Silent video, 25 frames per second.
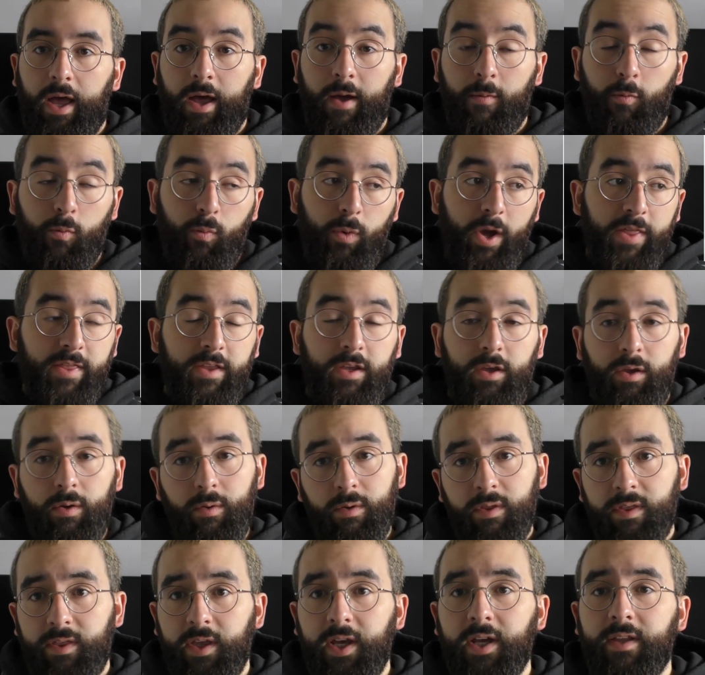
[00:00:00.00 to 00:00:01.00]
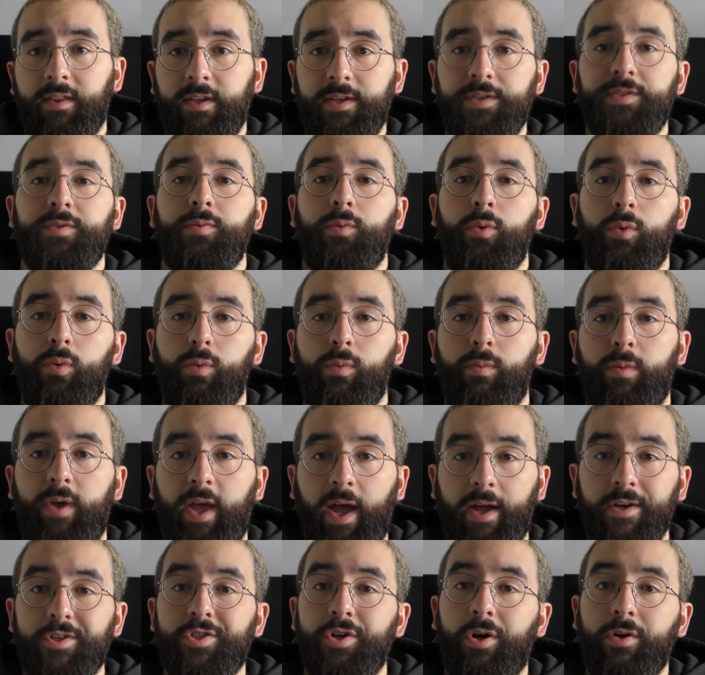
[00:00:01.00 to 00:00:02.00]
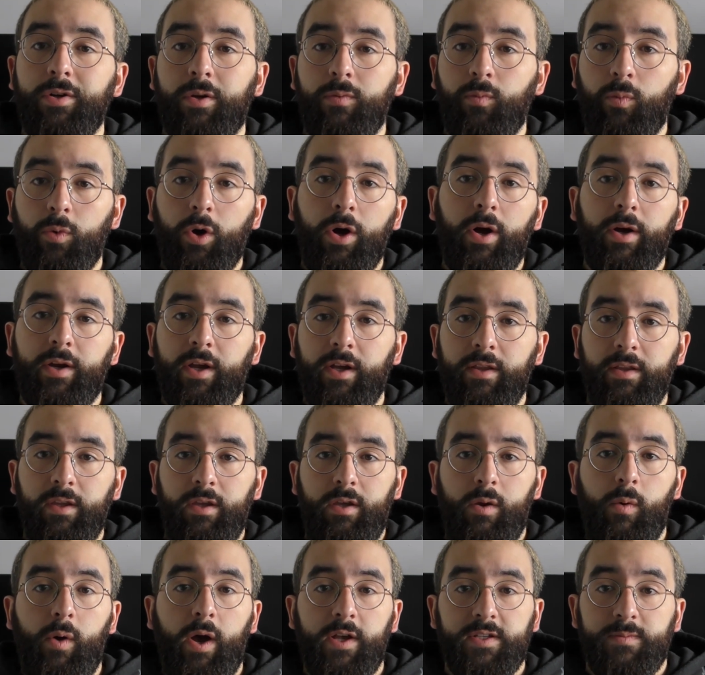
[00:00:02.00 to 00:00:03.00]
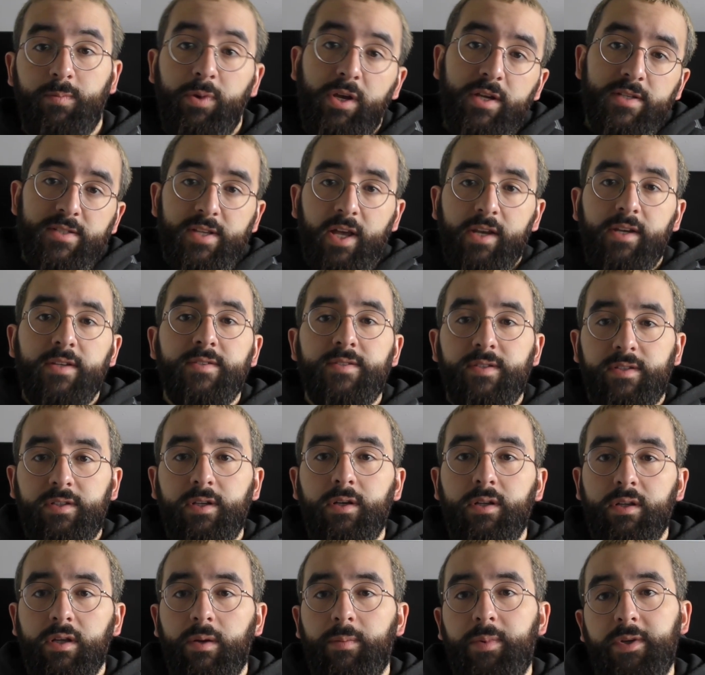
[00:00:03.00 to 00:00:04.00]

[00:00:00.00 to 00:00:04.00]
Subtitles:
whether you think this will catch on and work in the US, because that is still a